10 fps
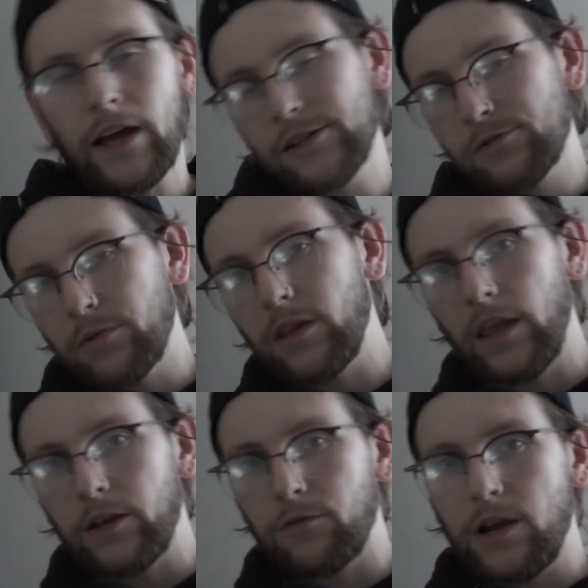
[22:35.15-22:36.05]
I just really
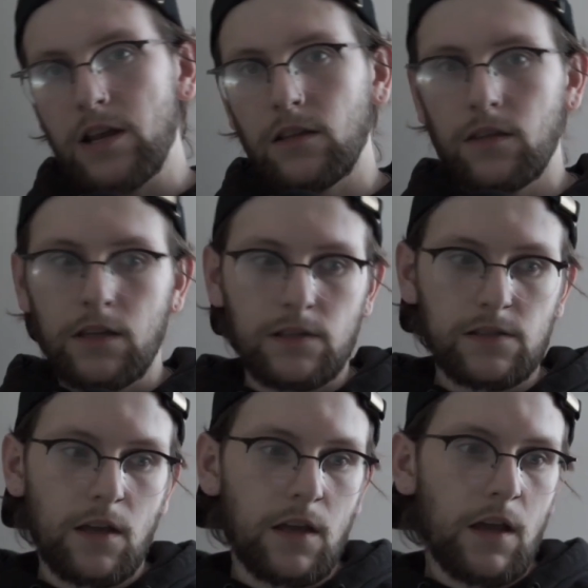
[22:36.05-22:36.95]
like creating things.
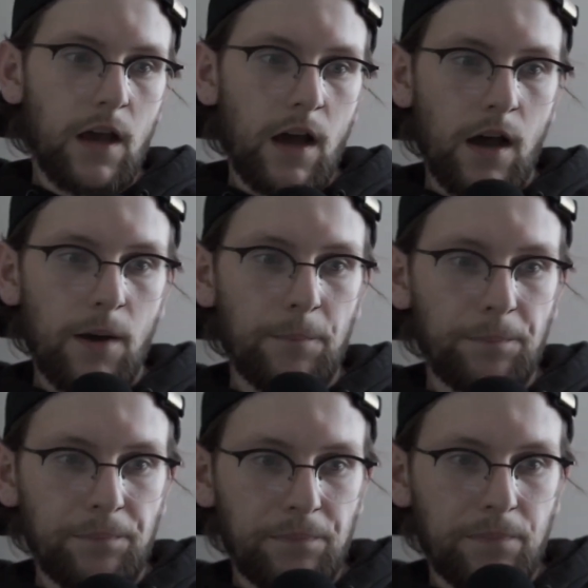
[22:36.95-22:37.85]

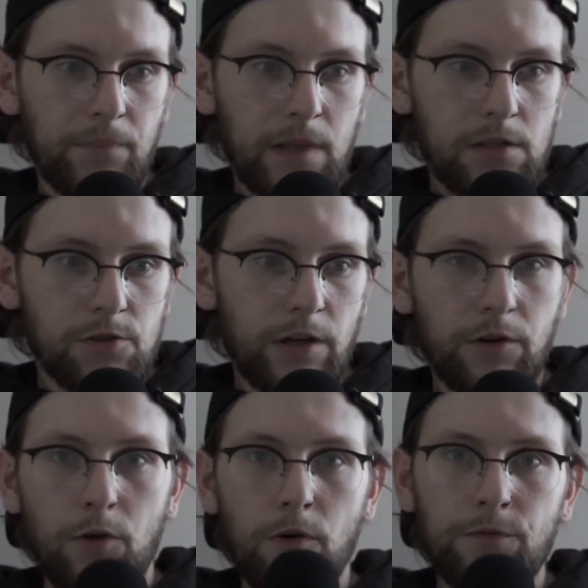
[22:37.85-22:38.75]
So I don't
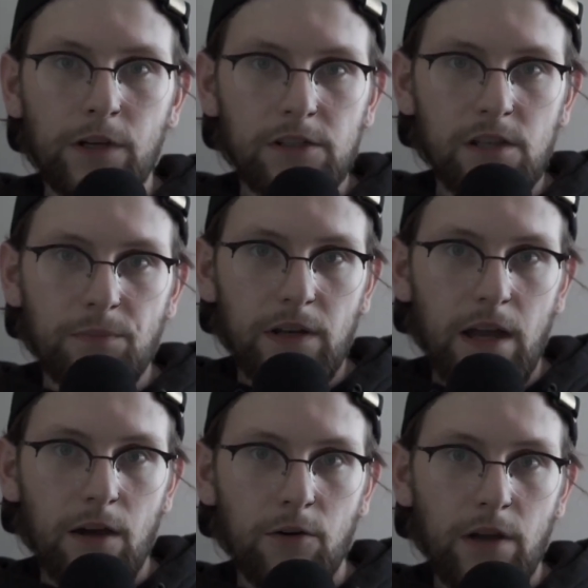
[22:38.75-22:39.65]
know, we'll figure something
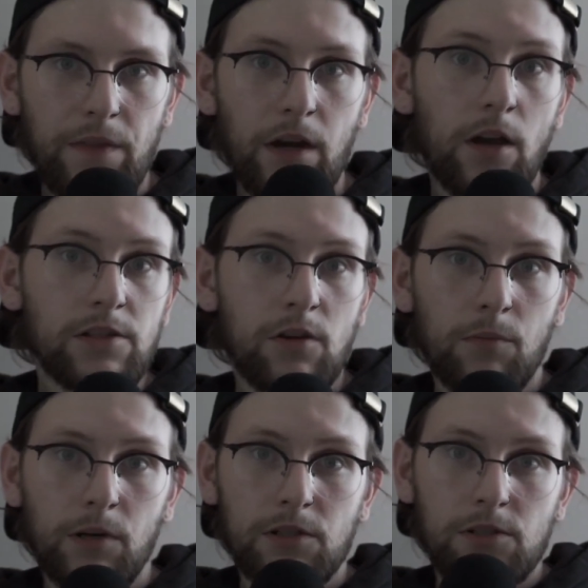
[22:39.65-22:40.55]
out. And then also I'm
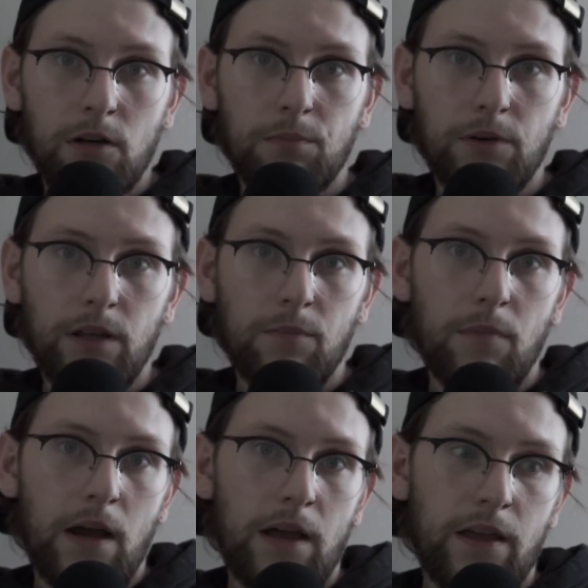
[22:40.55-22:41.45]
going to start putting
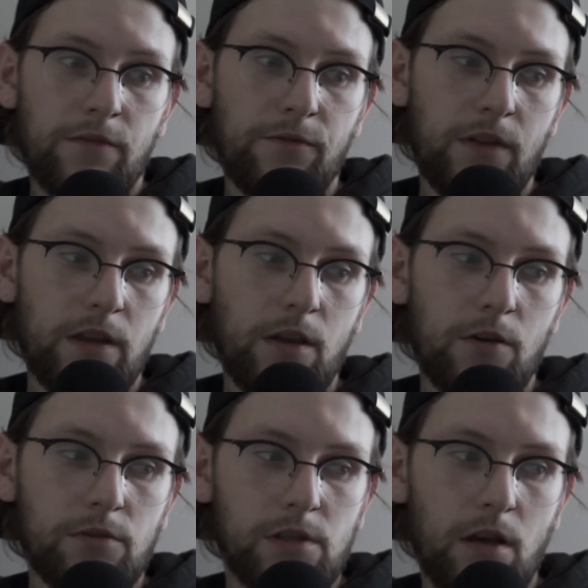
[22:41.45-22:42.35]
my
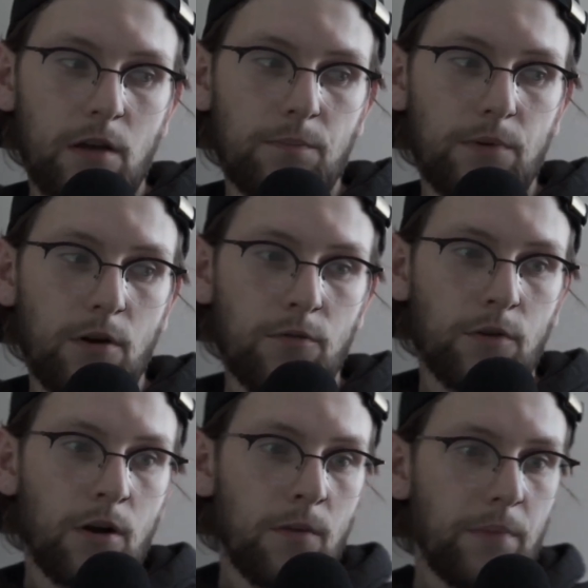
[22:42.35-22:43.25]
videos up
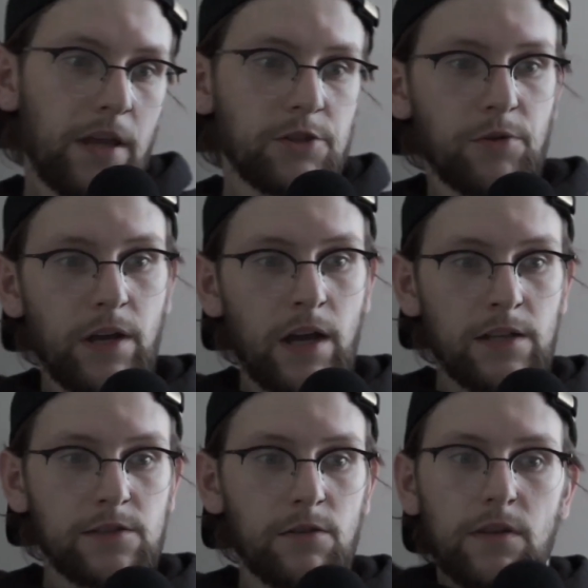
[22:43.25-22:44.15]
over on
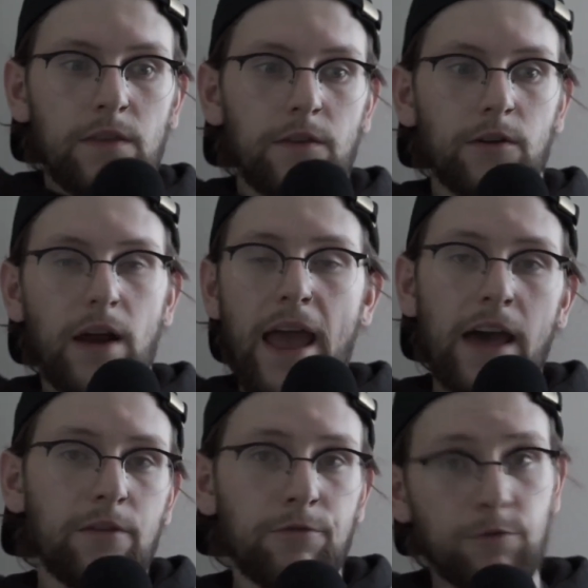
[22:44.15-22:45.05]
Patreon, so then they're
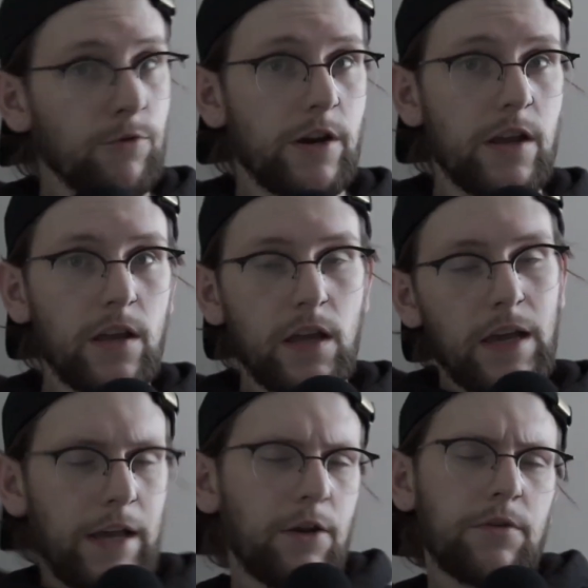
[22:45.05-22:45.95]
ad-free.
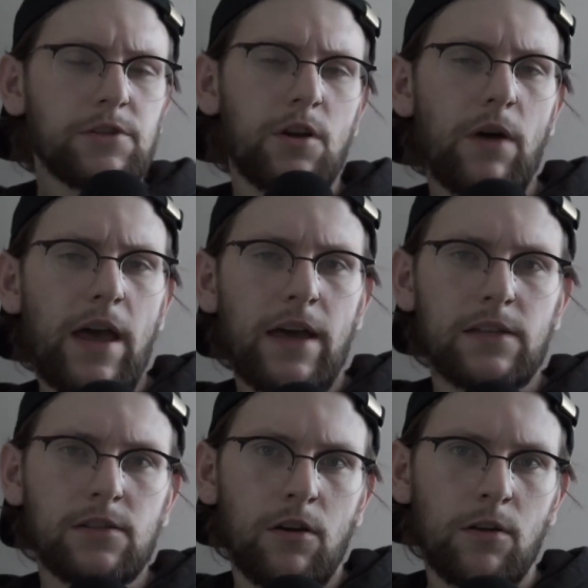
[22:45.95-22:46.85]
I know there's no
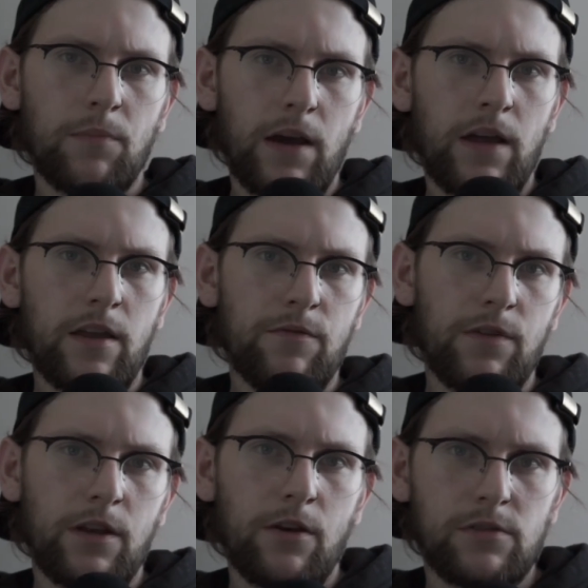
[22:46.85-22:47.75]
ads on my
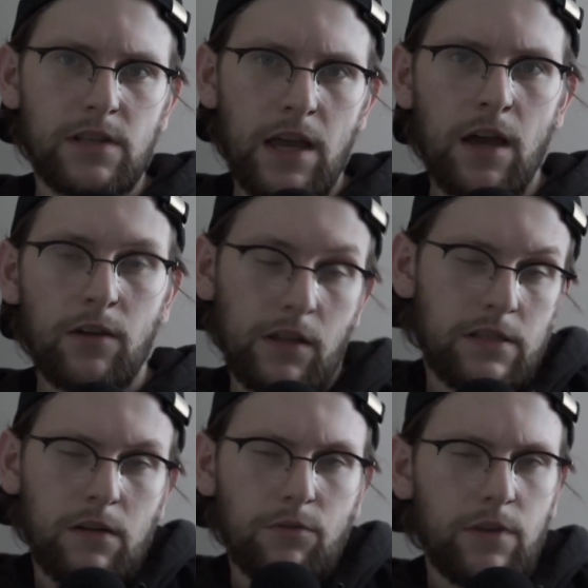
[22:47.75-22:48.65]
videos now, at
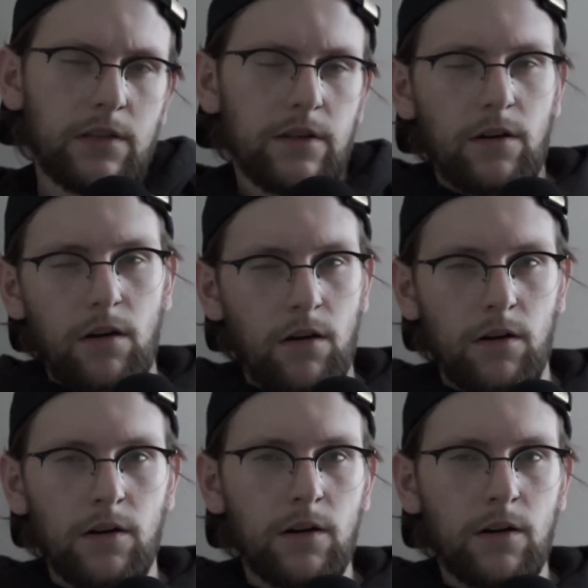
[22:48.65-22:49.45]
least I don't think there are.